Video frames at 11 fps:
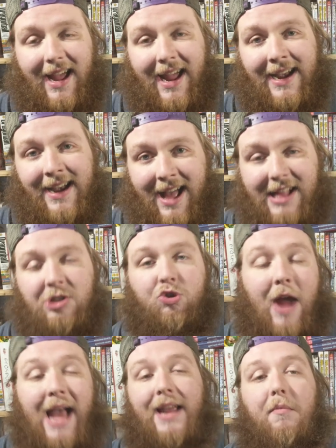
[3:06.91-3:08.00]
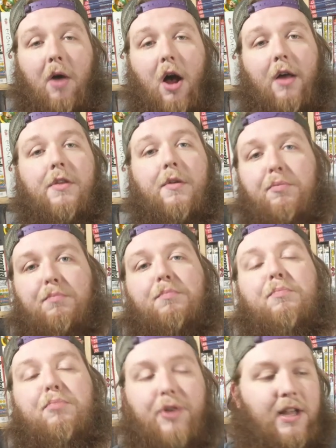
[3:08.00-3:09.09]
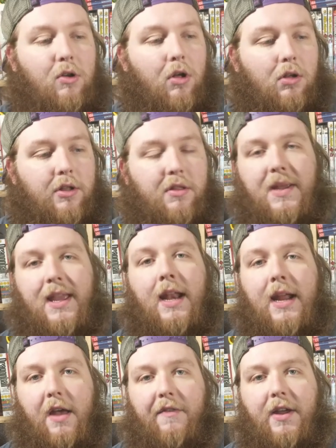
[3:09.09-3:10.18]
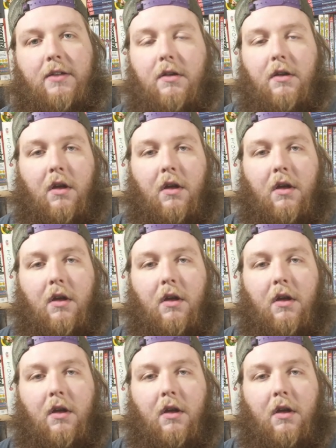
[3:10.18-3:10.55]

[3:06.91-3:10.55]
and not Dragon Ball, the prequel or the beginning of it.